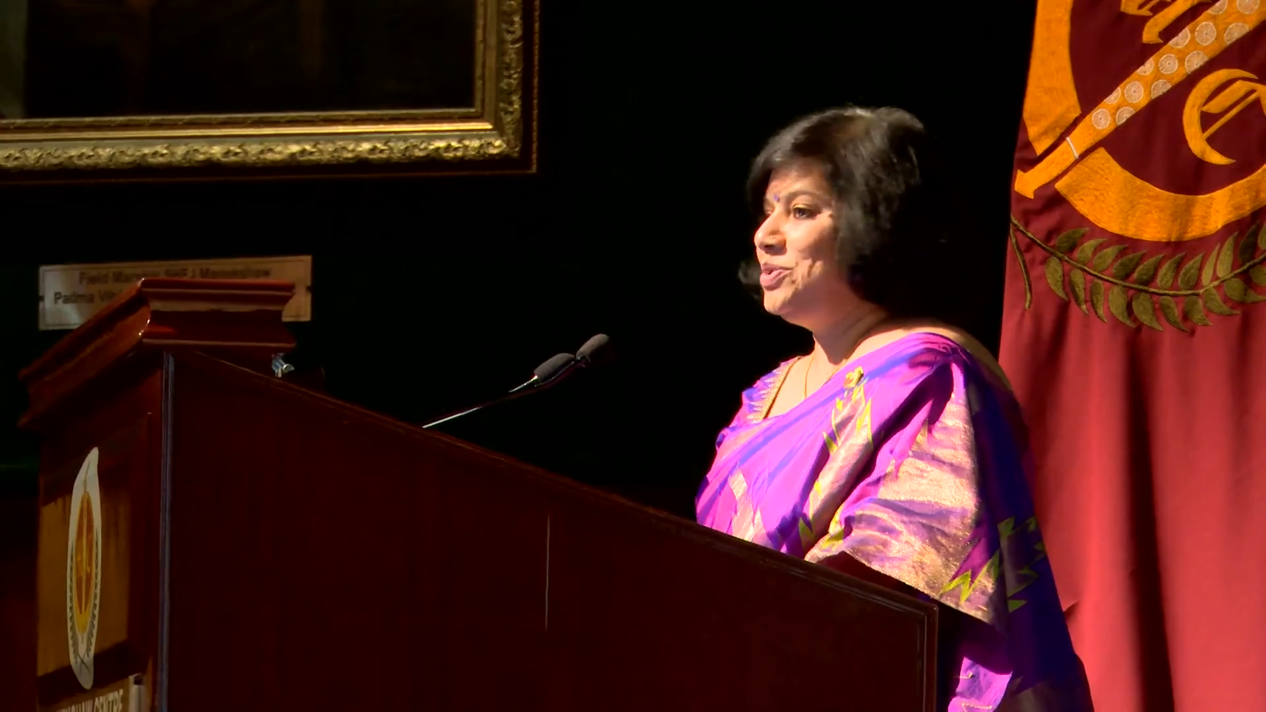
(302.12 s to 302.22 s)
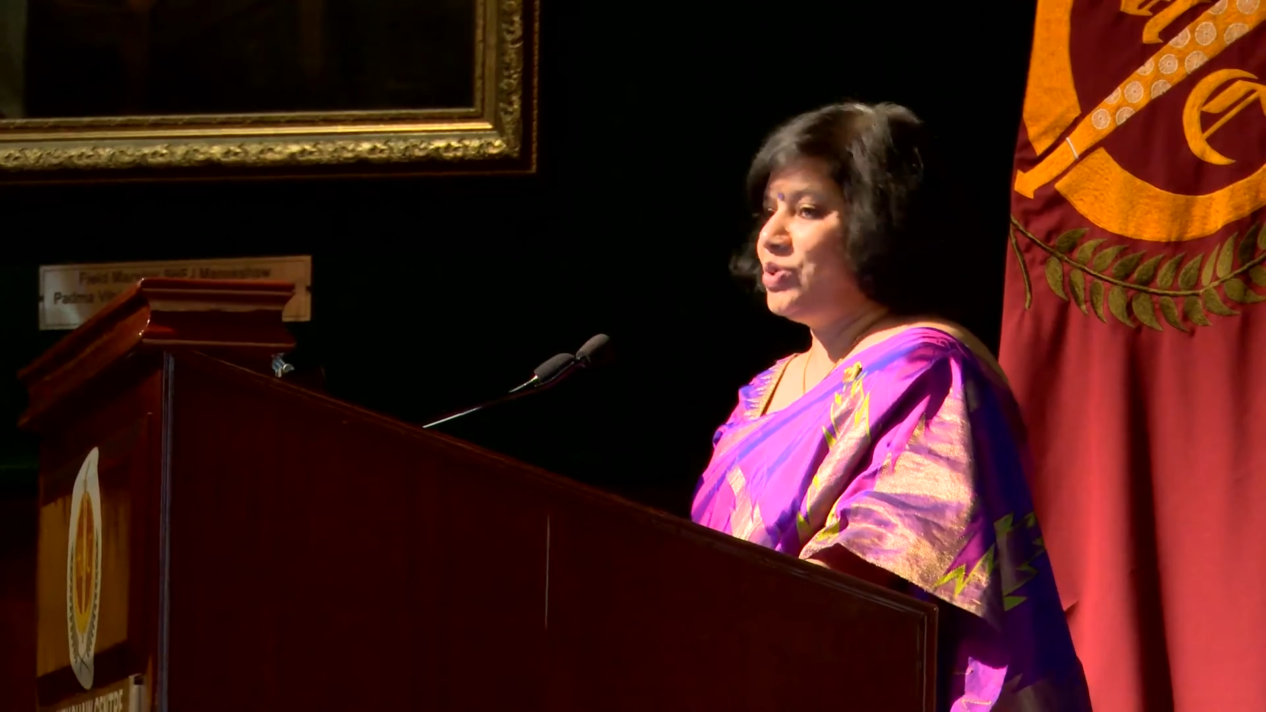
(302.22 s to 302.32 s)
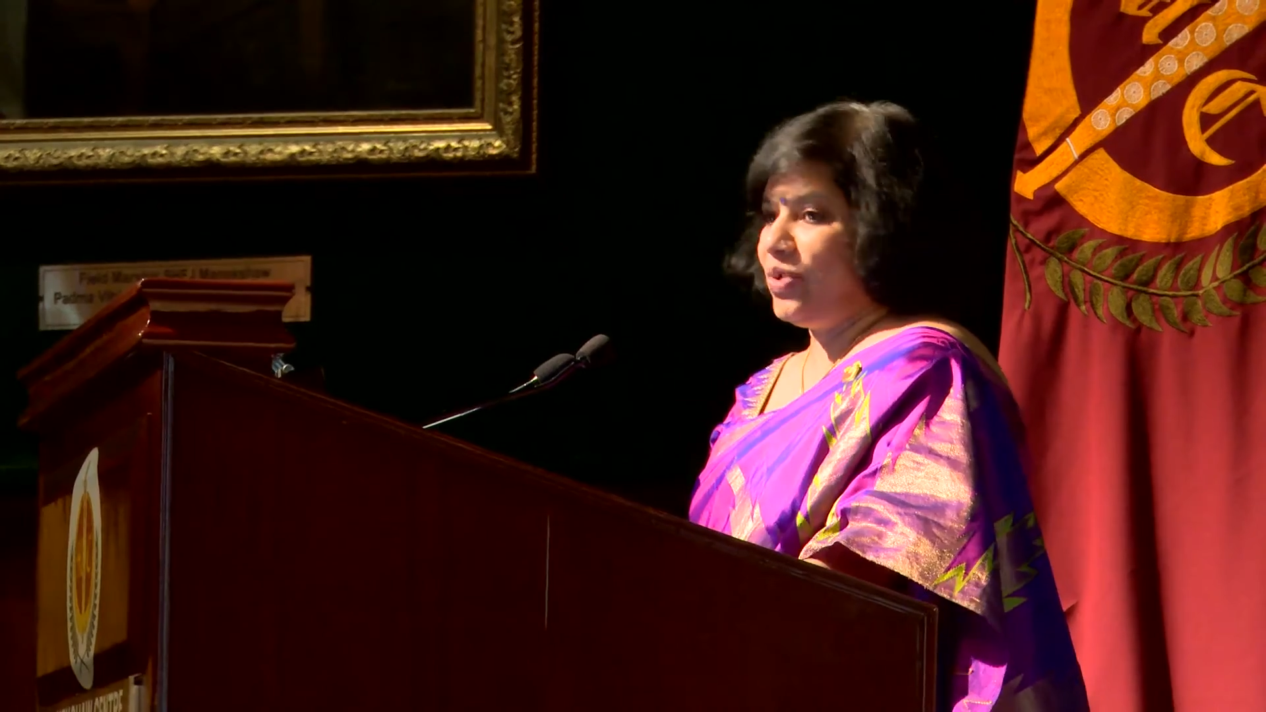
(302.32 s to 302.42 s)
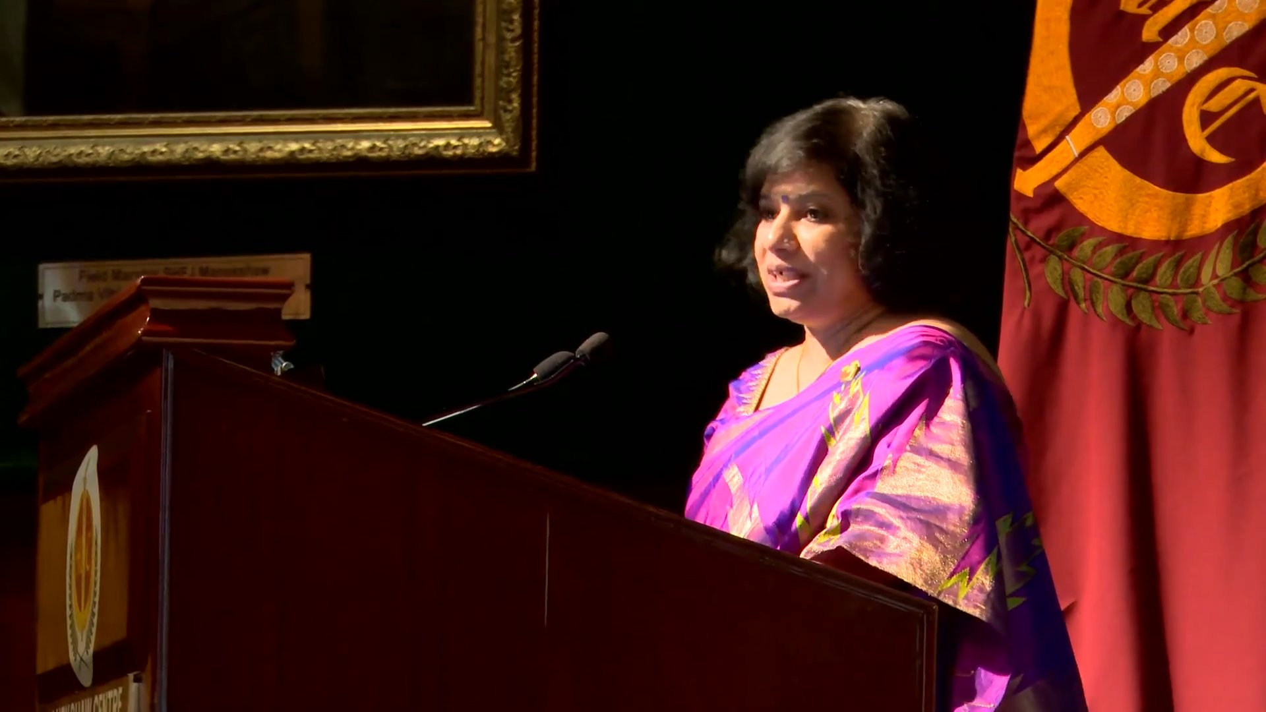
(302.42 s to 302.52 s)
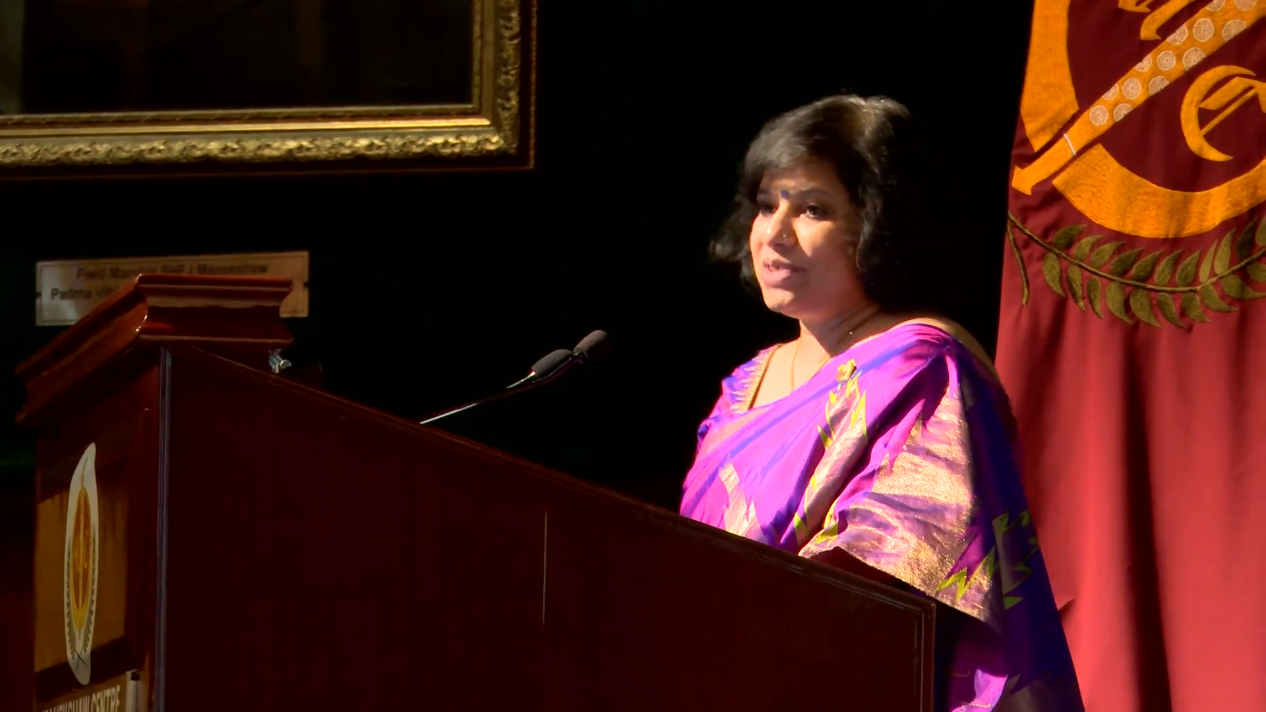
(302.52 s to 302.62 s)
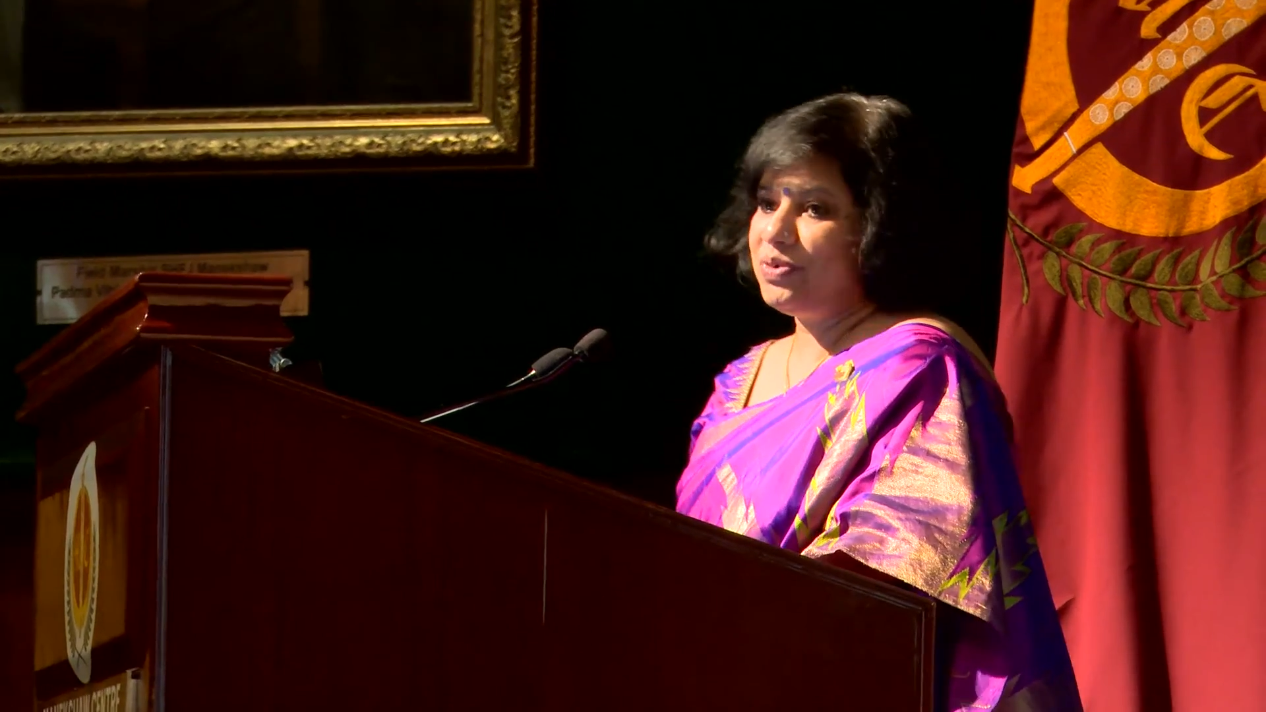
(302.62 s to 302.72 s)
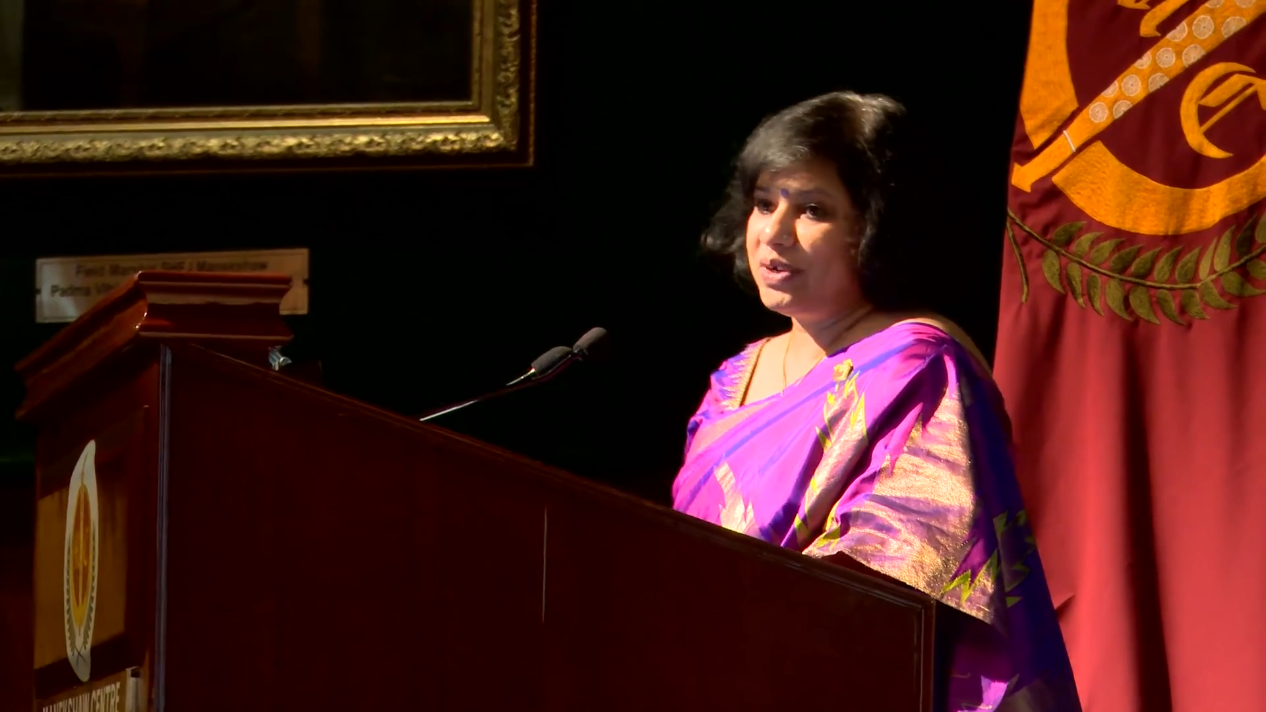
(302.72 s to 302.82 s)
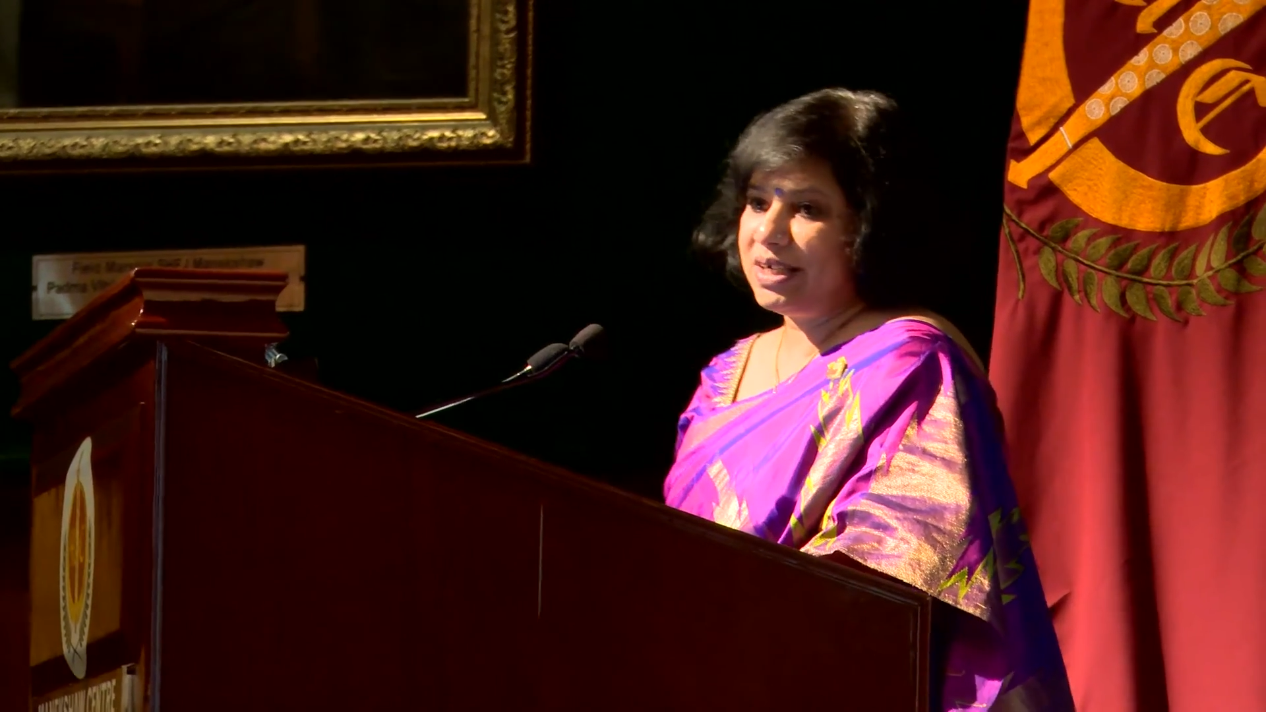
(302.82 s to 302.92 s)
to join us